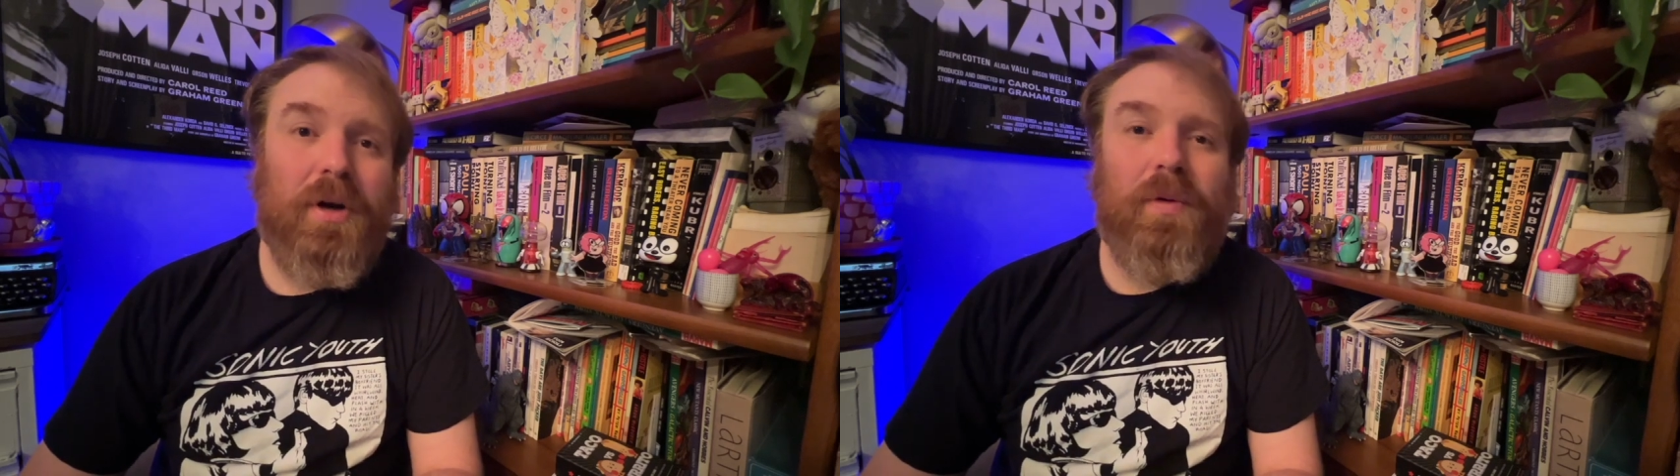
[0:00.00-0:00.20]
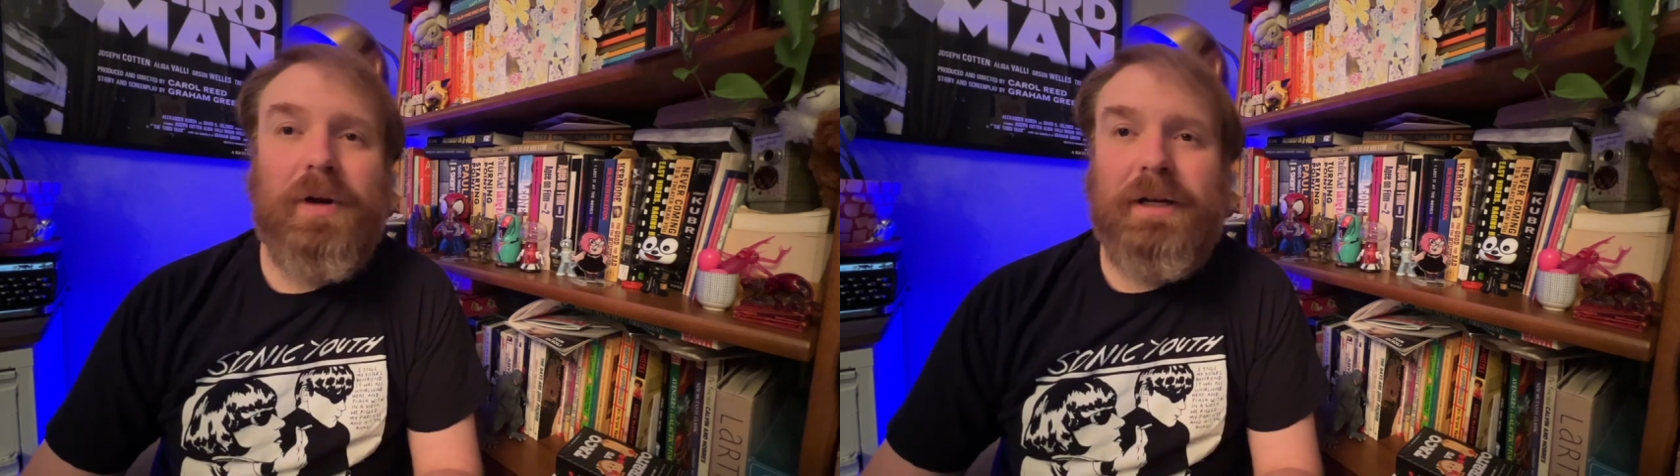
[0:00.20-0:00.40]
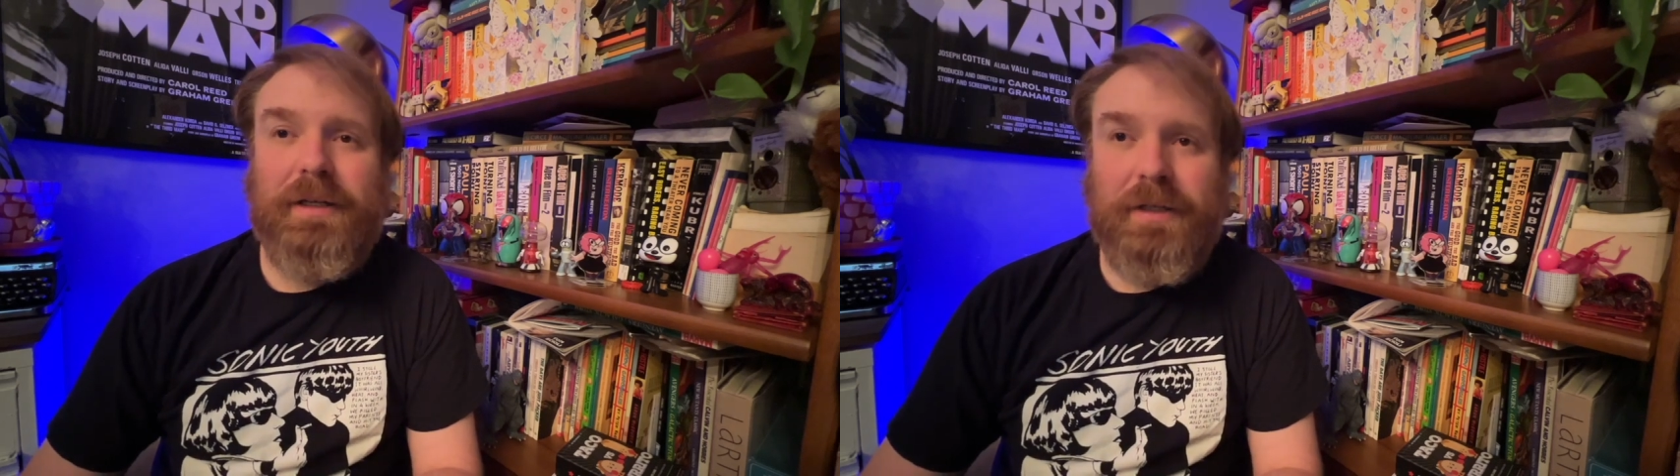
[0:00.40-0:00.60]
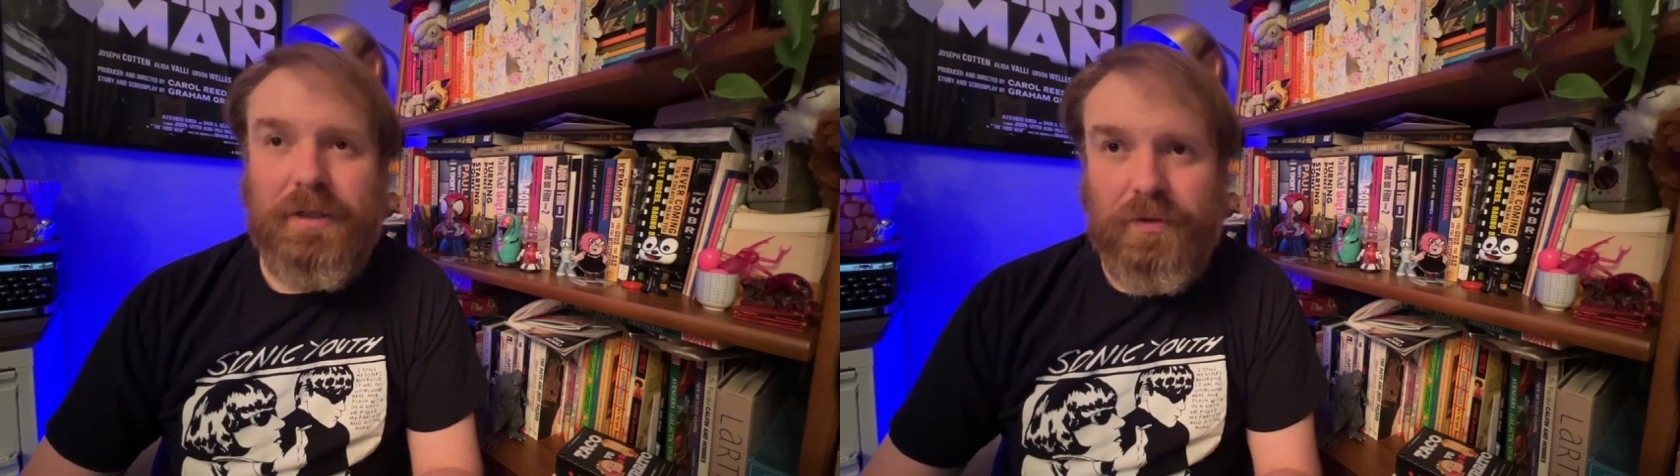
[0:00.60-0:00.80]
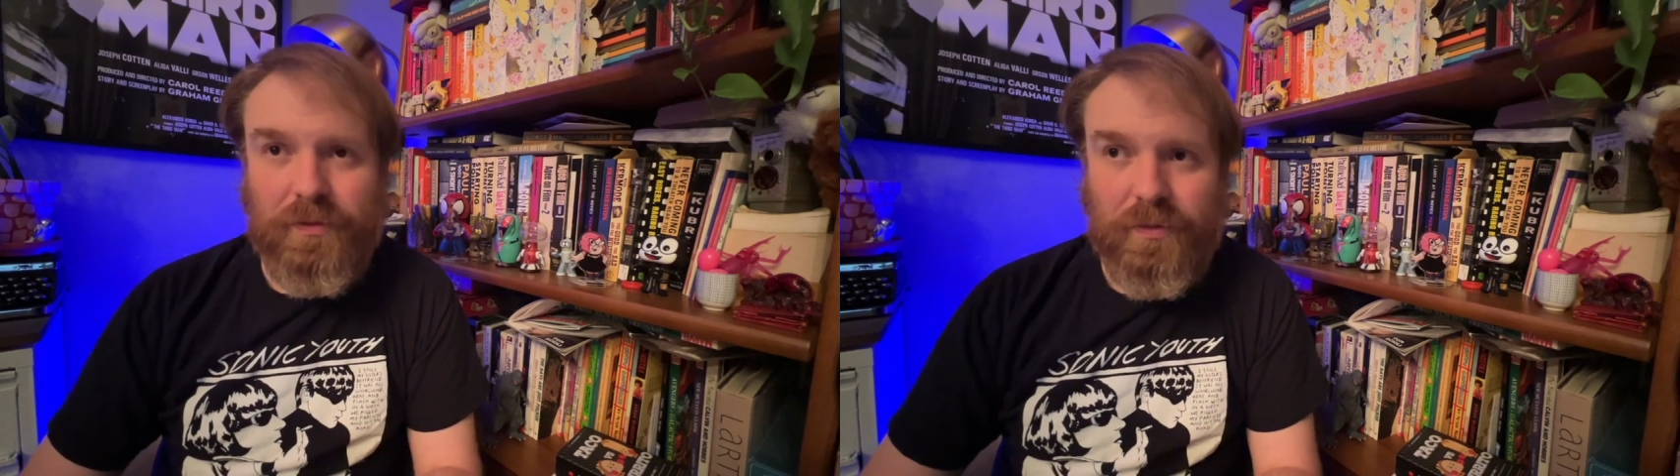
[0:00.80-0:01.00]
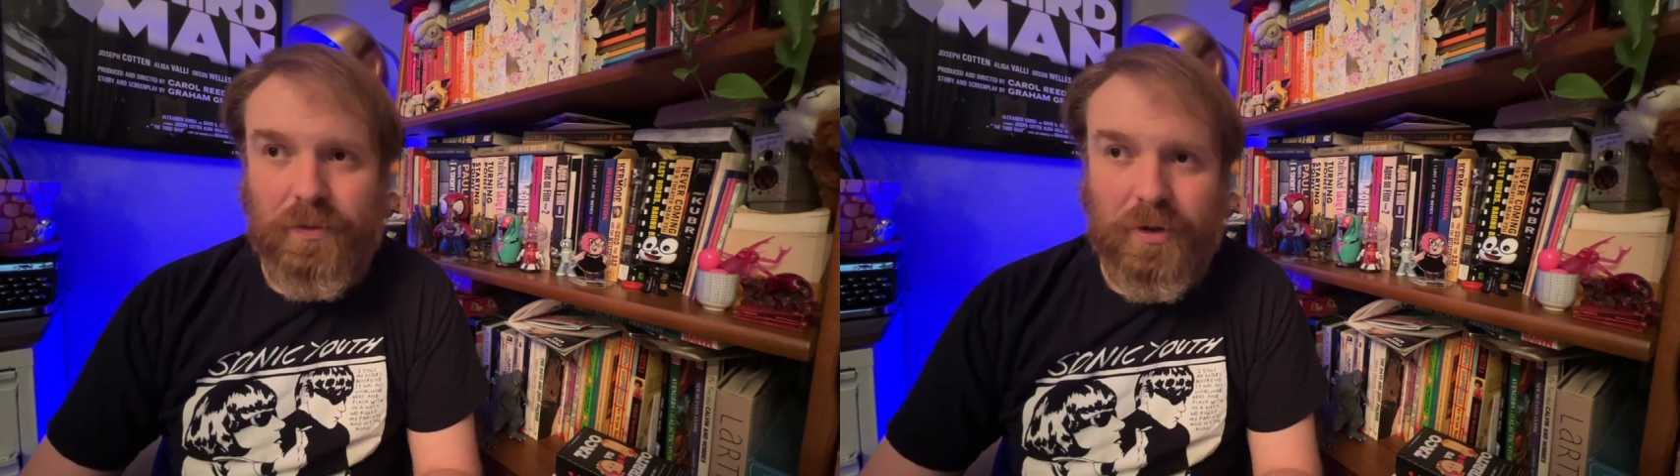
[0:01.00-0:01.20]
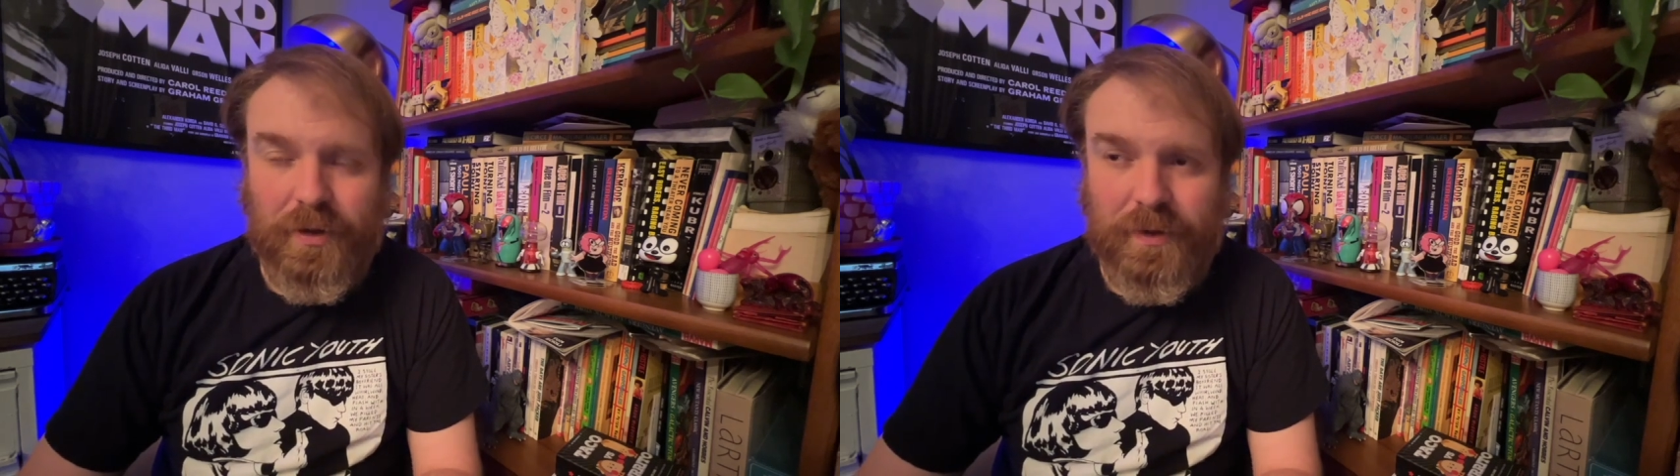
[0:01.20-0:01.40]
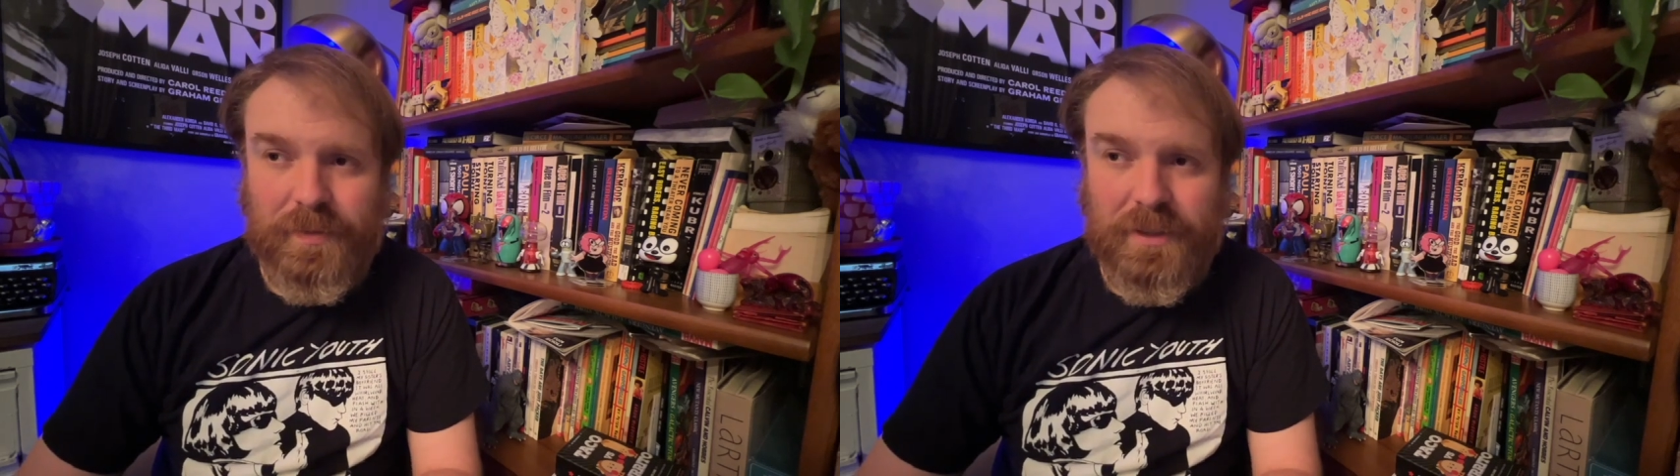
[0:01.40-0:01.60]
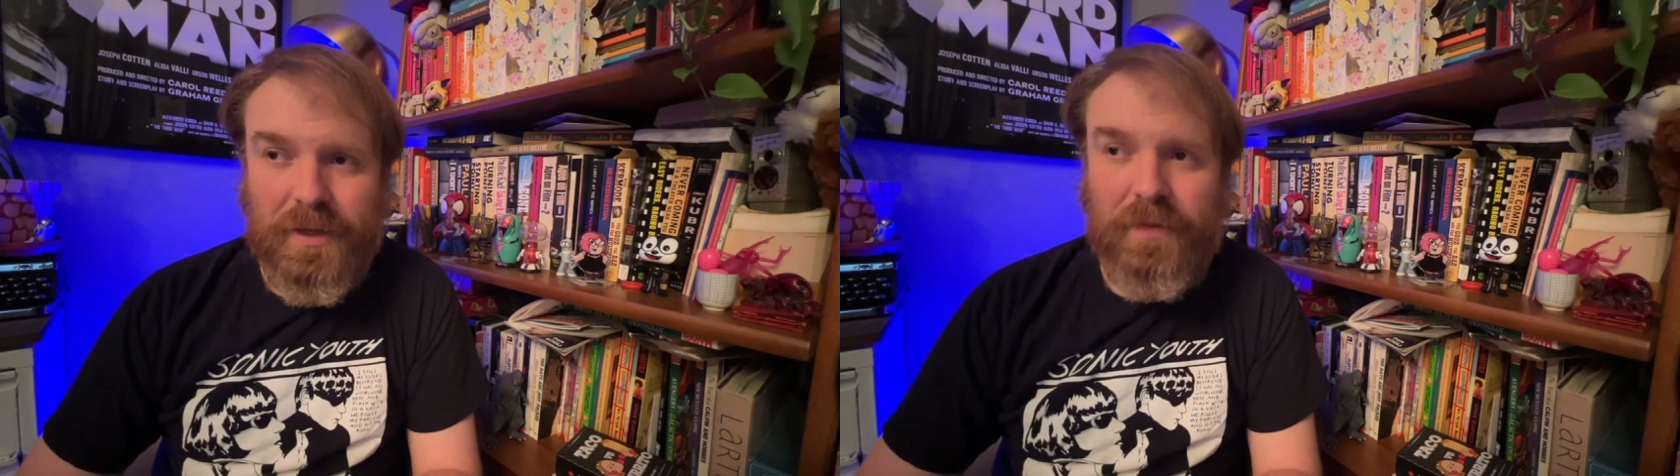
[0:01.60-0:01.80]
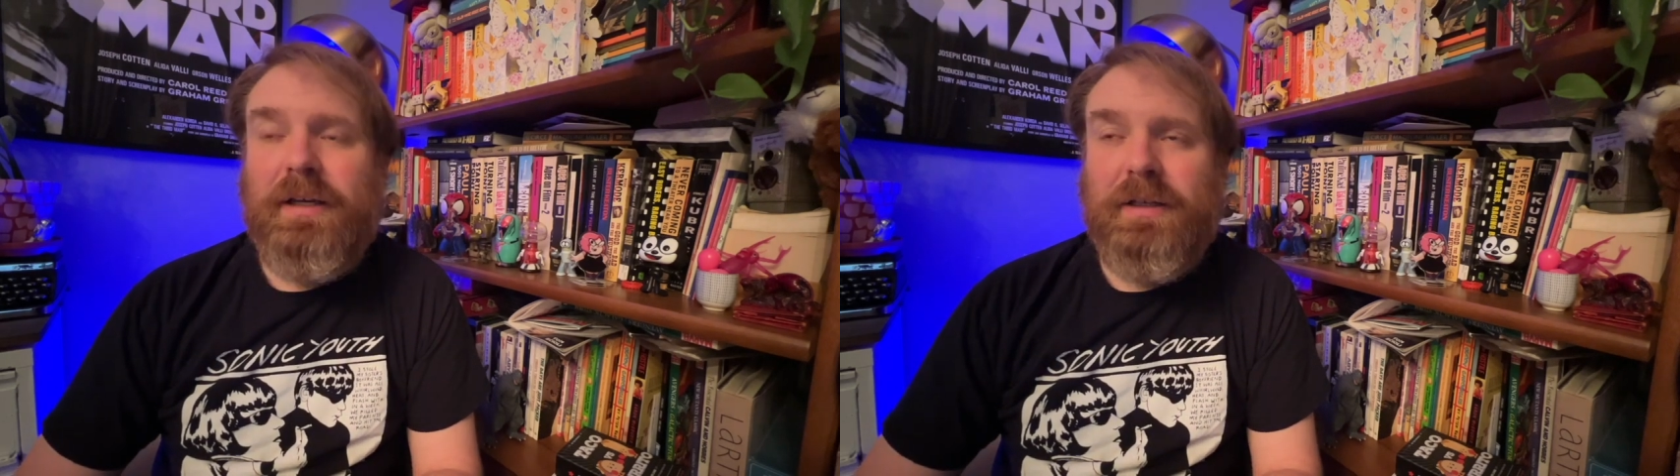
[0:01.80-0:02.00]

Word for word: where he continues to work on himself,